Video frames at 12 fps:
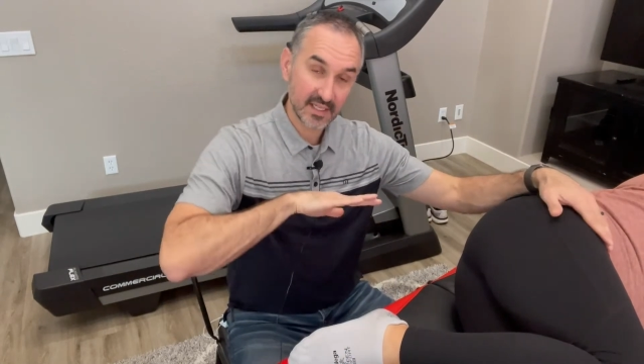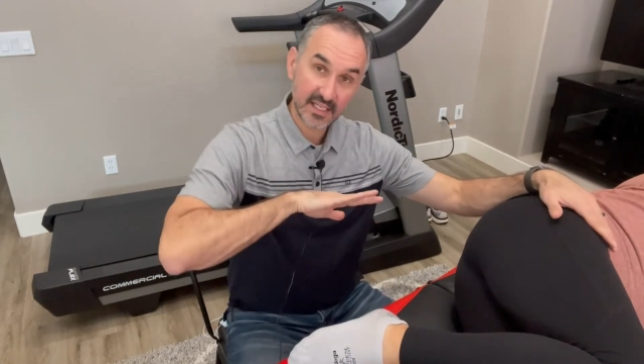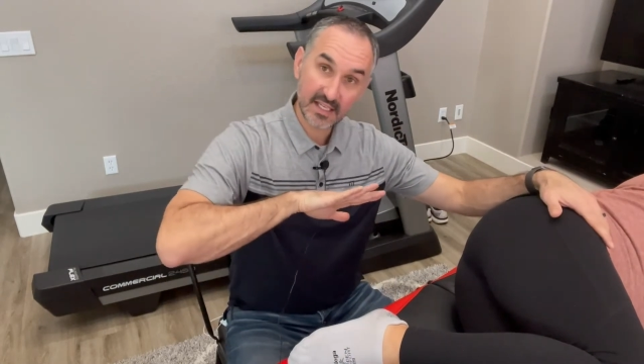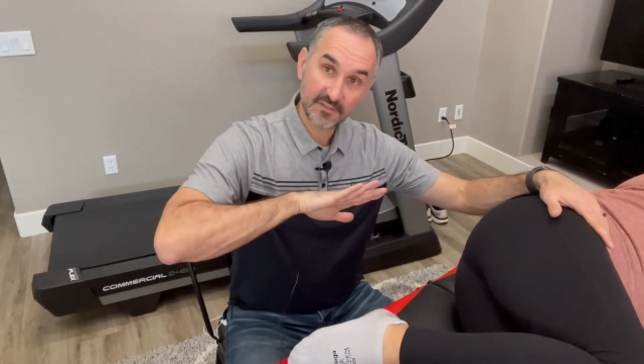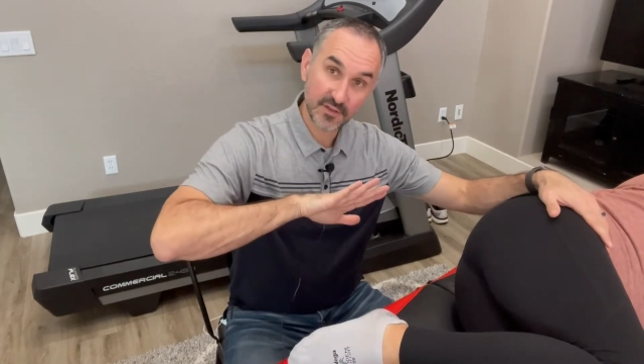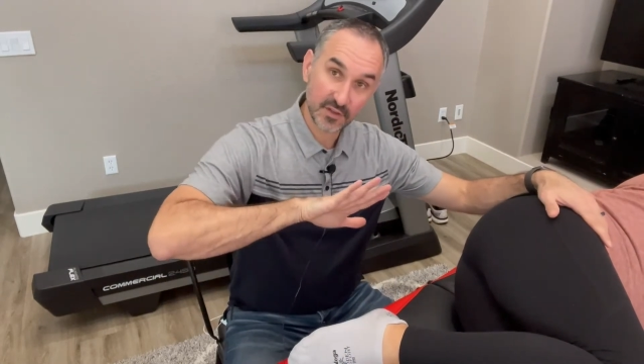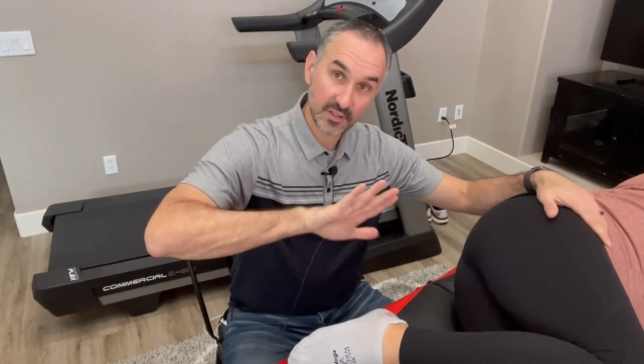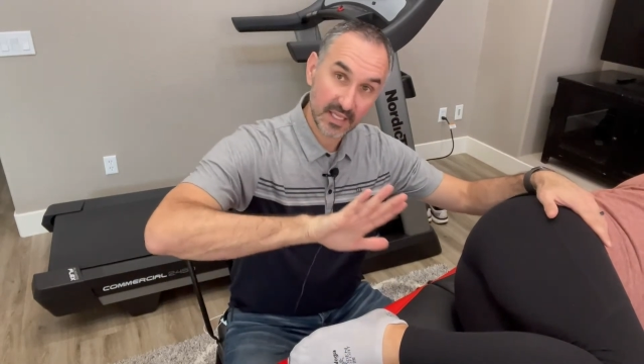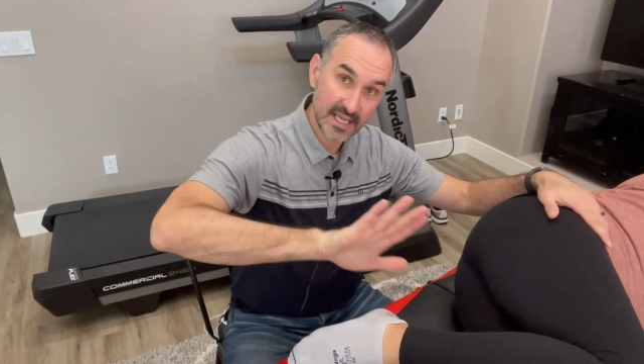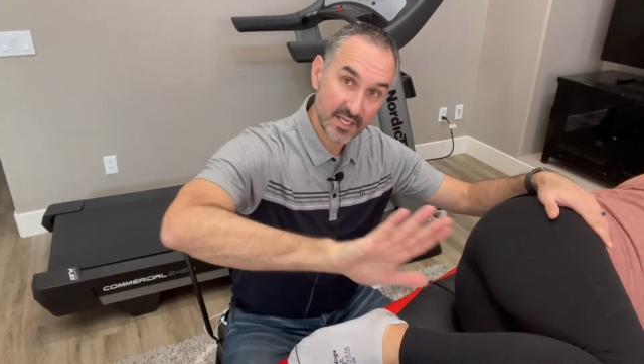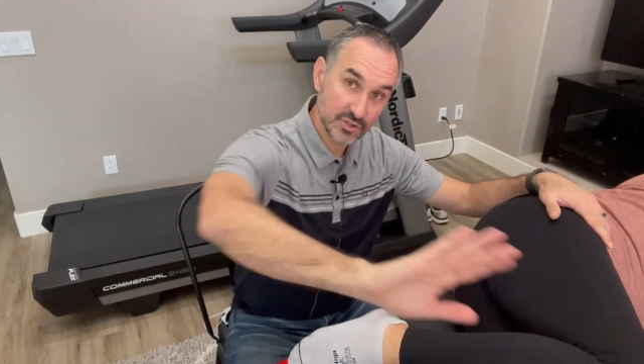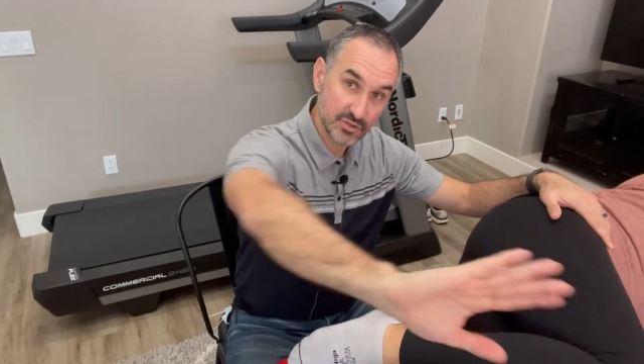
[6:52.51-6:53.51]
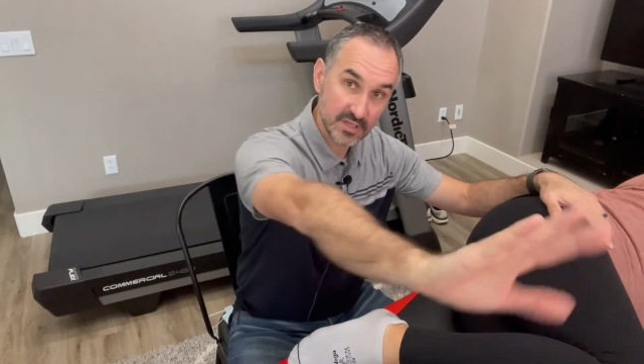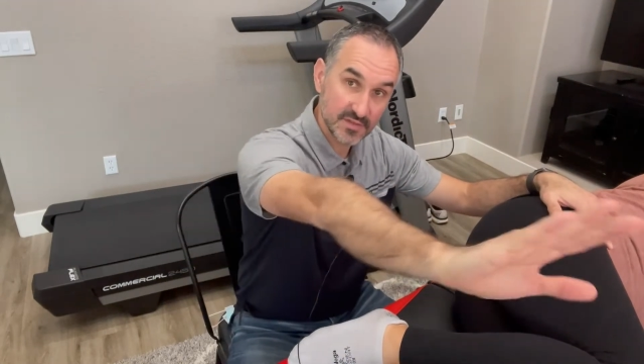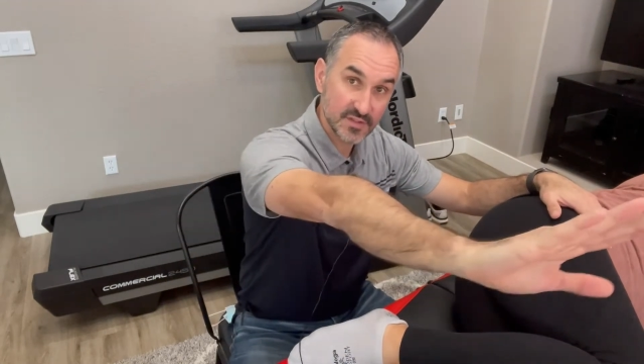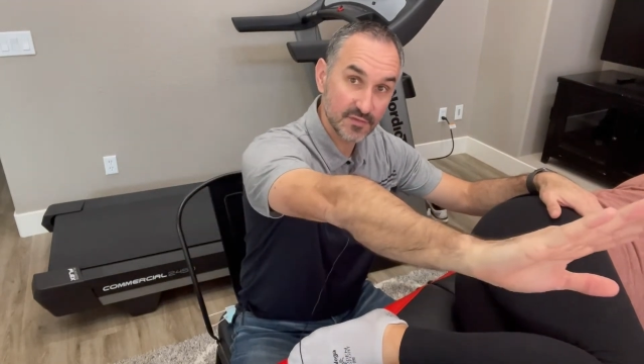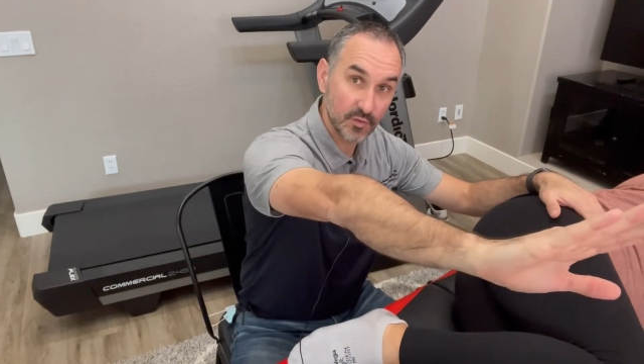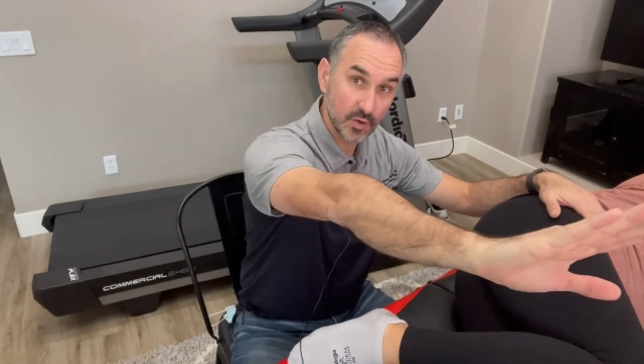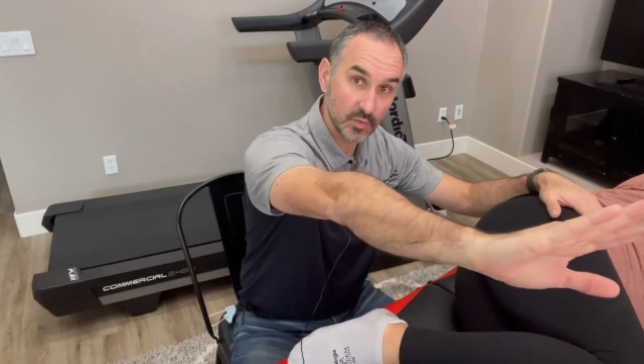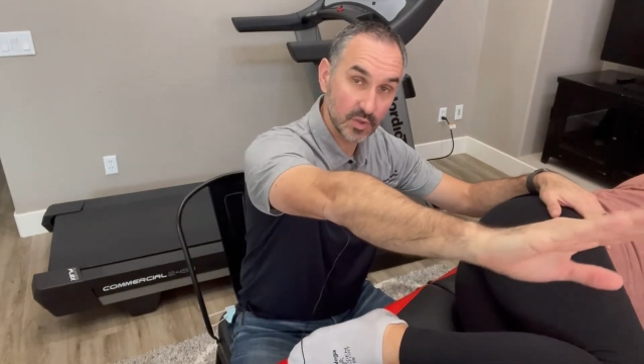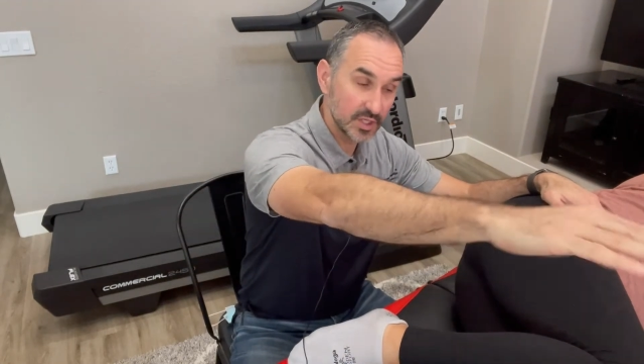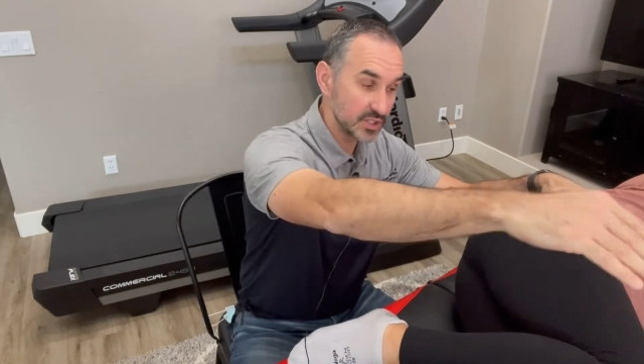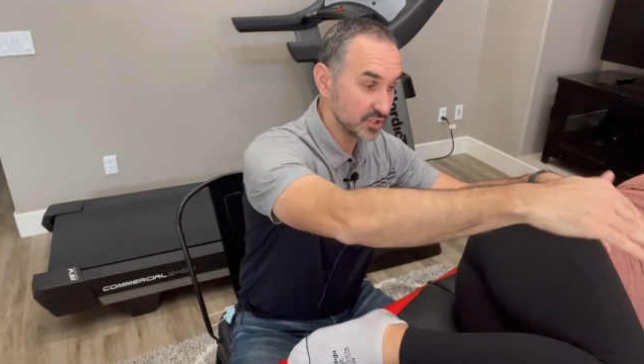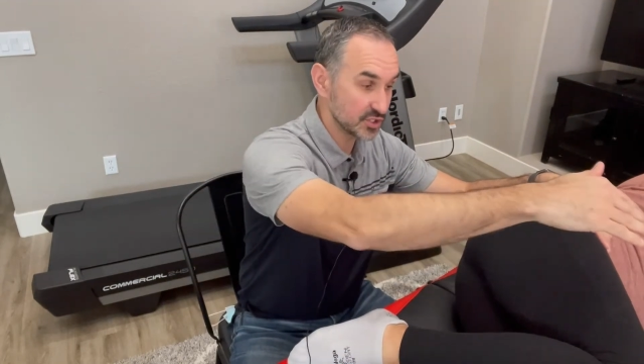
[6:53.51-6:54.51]
If your leg drifts
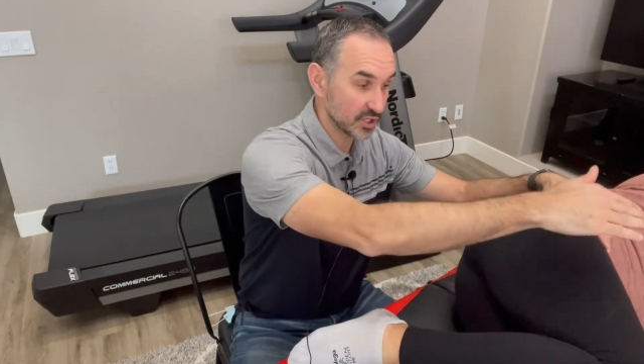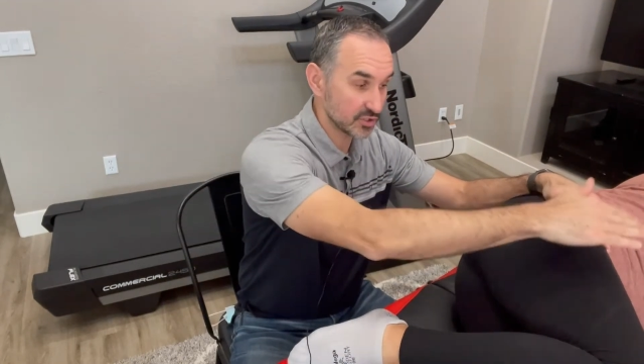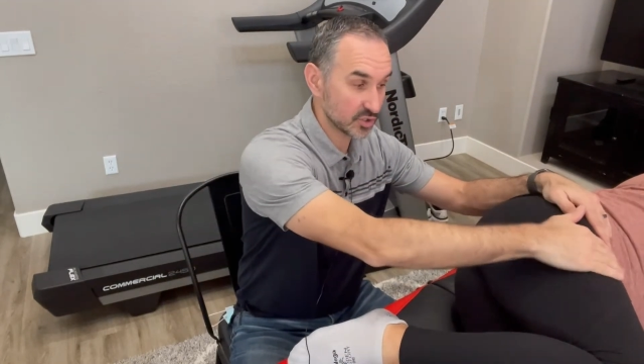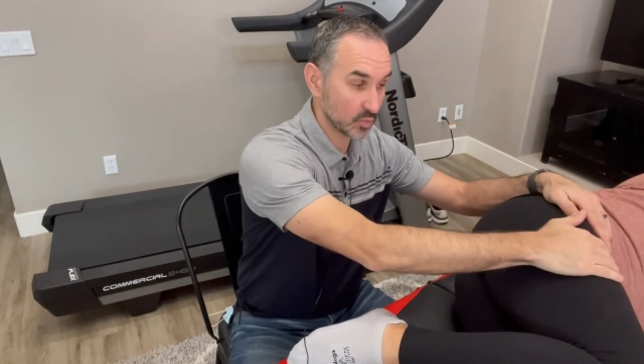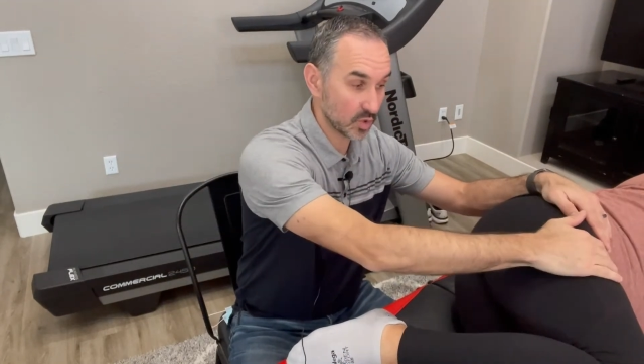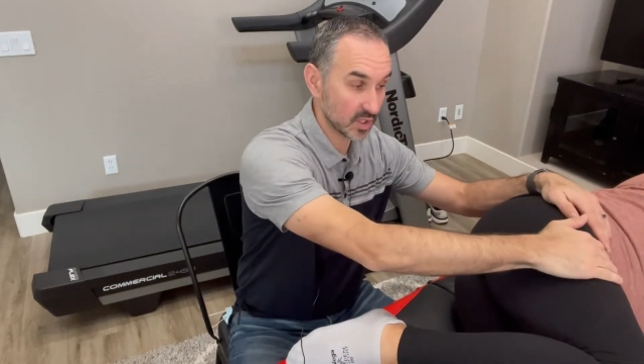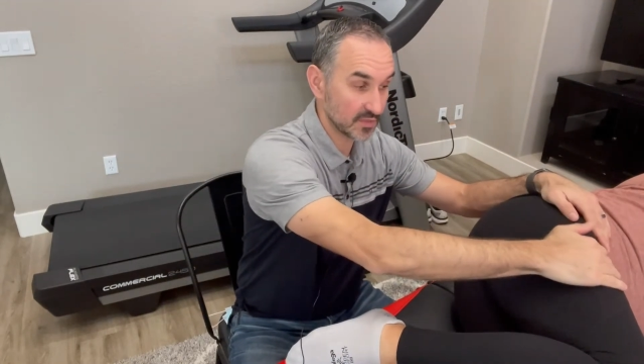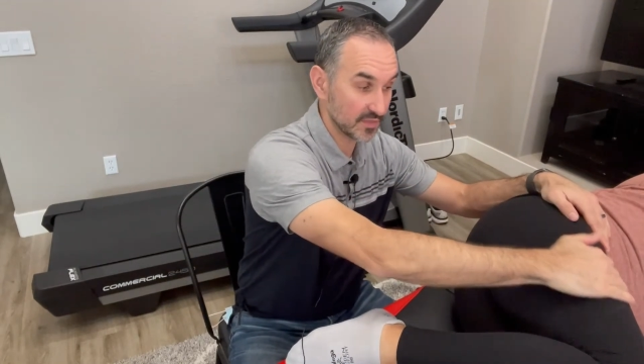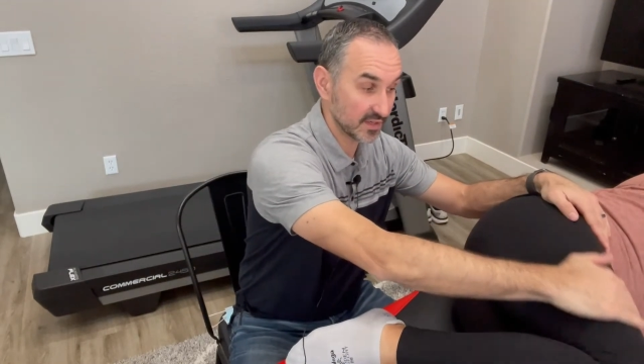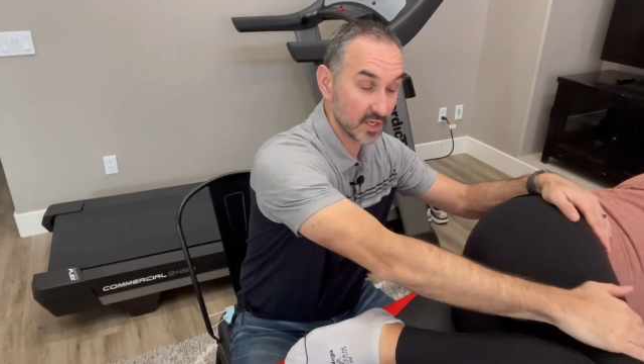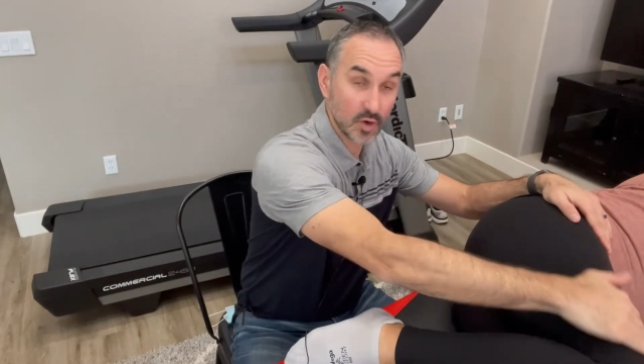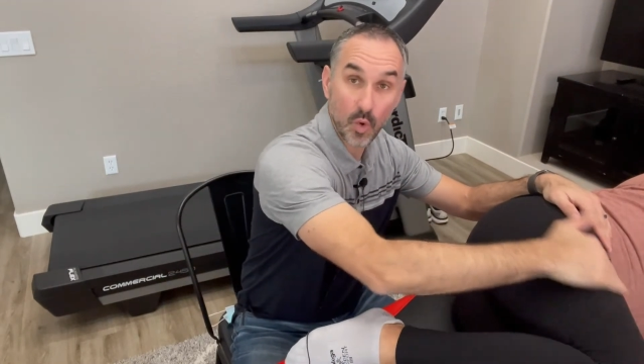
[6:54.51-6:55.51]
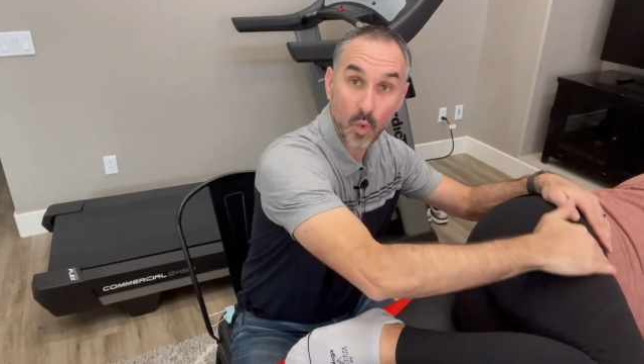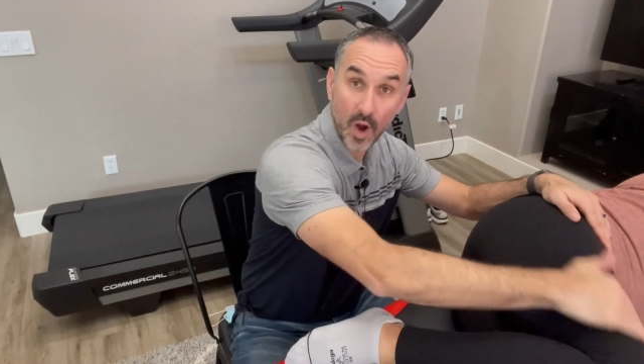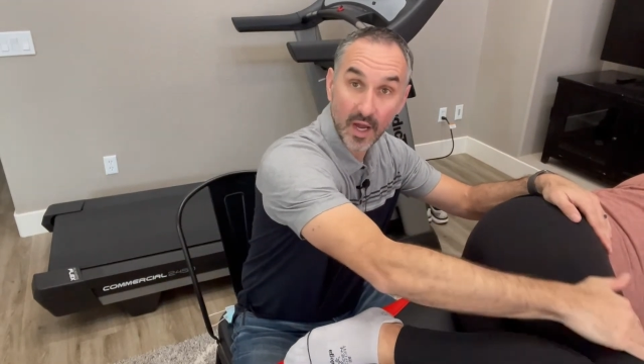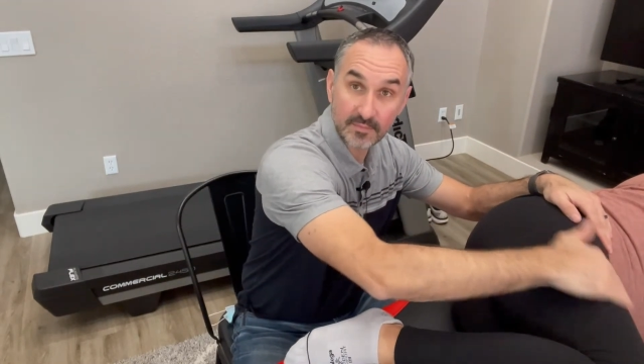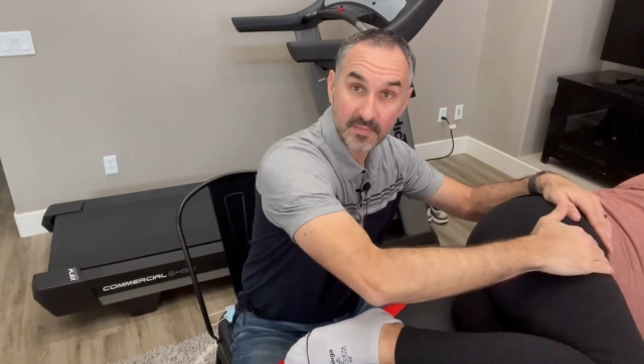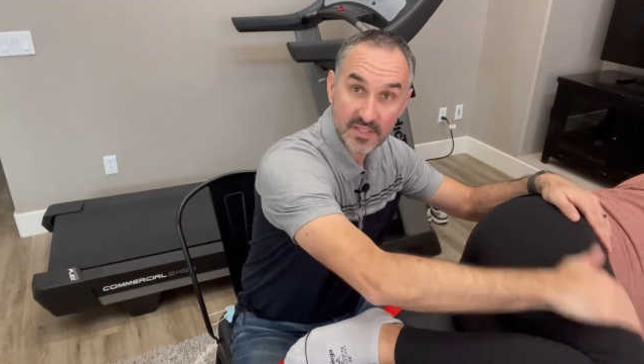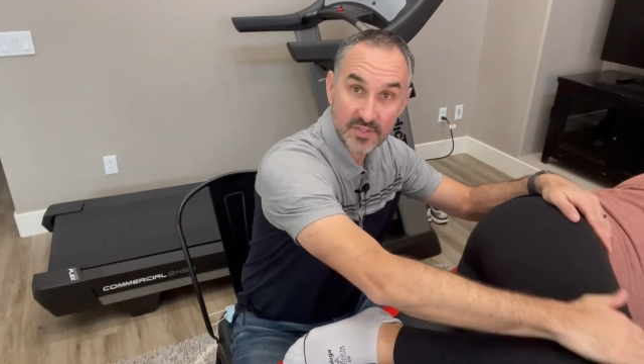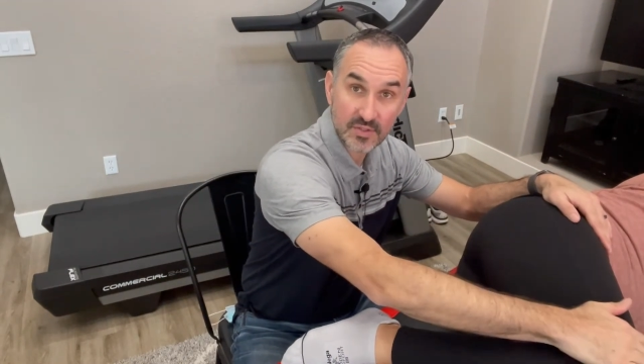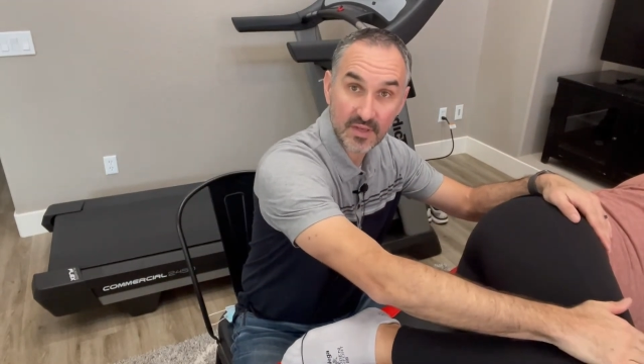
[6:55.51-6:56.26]
forward, you start to work the quad muscle,